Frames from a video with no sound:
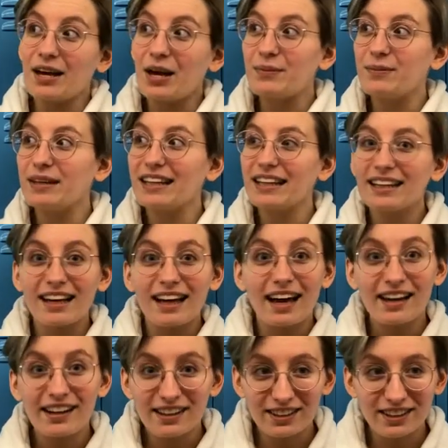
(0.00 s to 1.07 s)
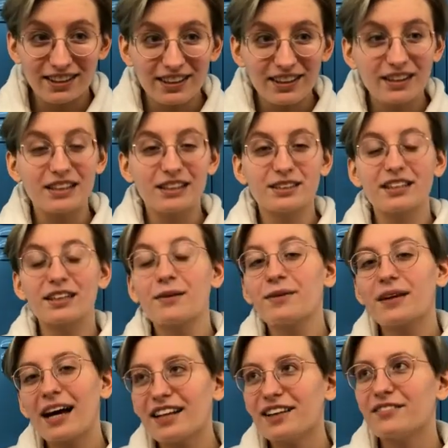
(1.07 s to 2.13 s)
And being an editor is
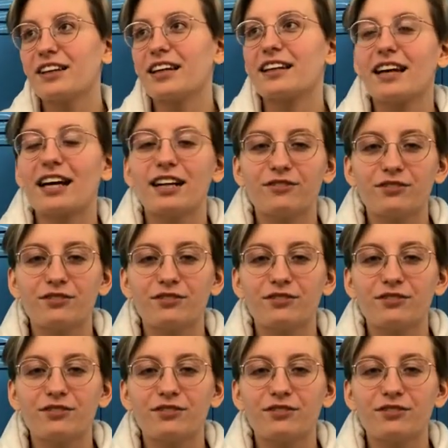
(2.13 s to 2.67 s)
kind of like that.